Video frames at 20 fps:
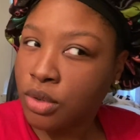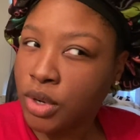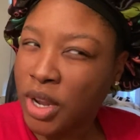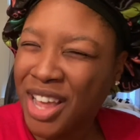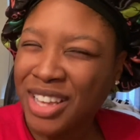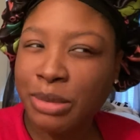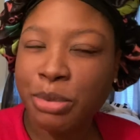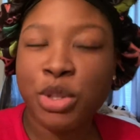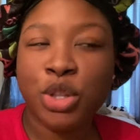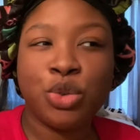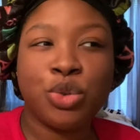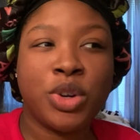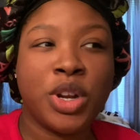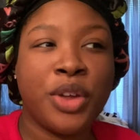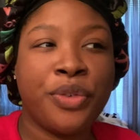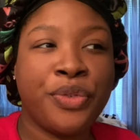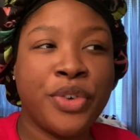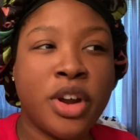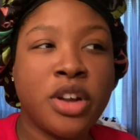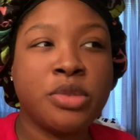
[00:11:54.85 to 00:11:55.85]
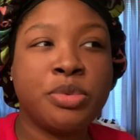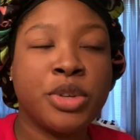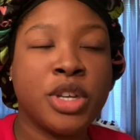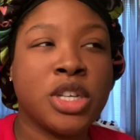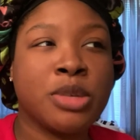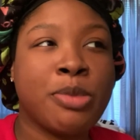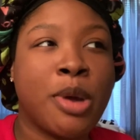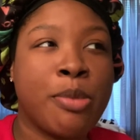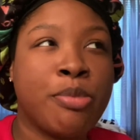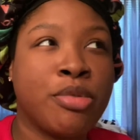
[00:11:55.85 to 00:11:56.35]
has to be the 21st
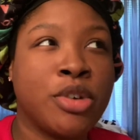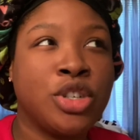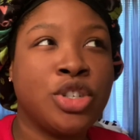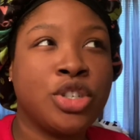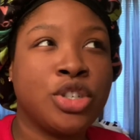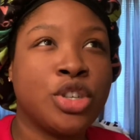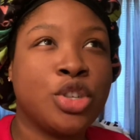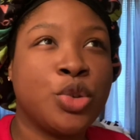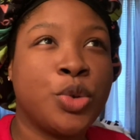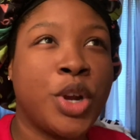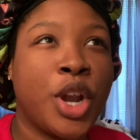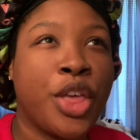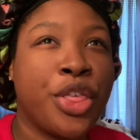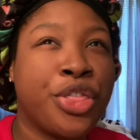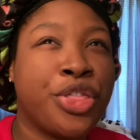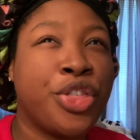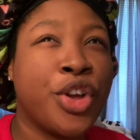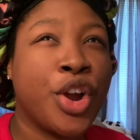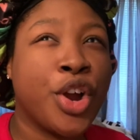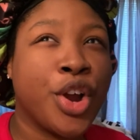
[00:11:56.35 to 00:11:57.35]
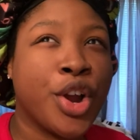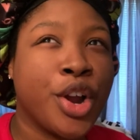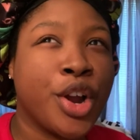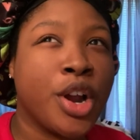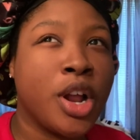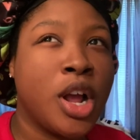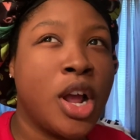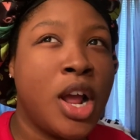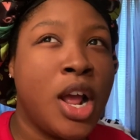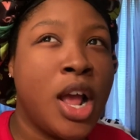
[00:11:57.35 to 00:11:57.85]
because my brunch is the
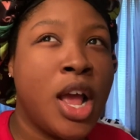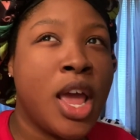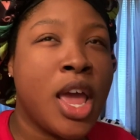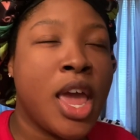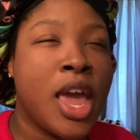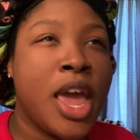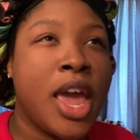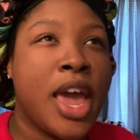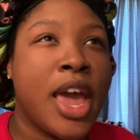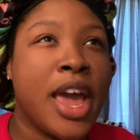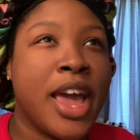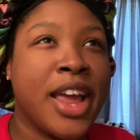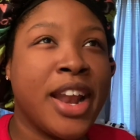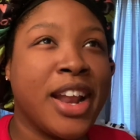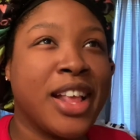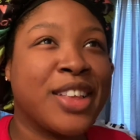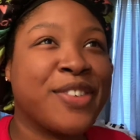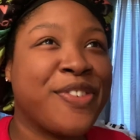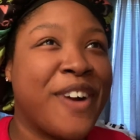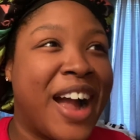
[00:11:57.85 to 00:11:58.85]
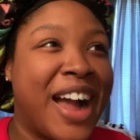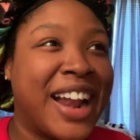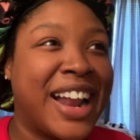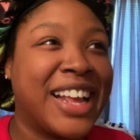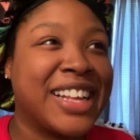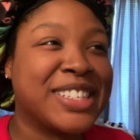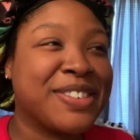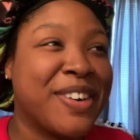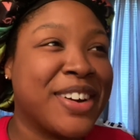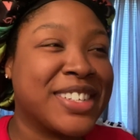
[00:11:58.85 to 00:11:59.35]
23rd and it's Friday
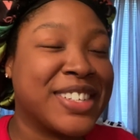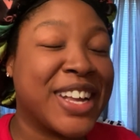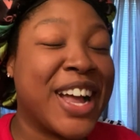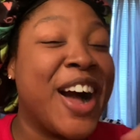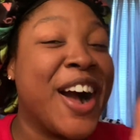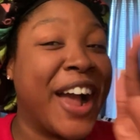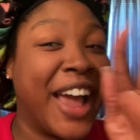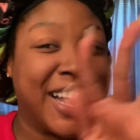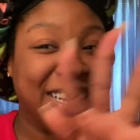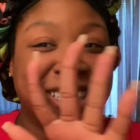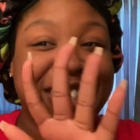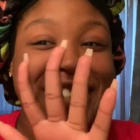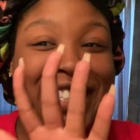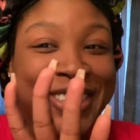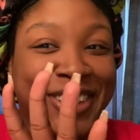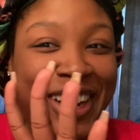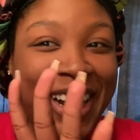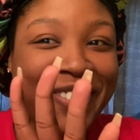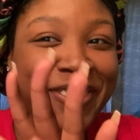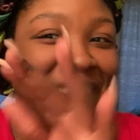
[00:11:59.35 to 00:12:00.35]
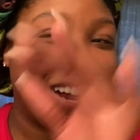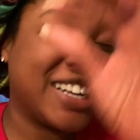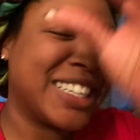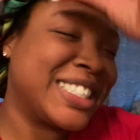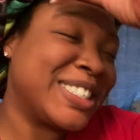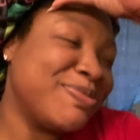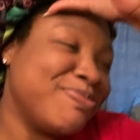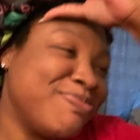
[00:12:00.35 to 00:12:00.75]
and tomorrow. Okay, so it's the 21st.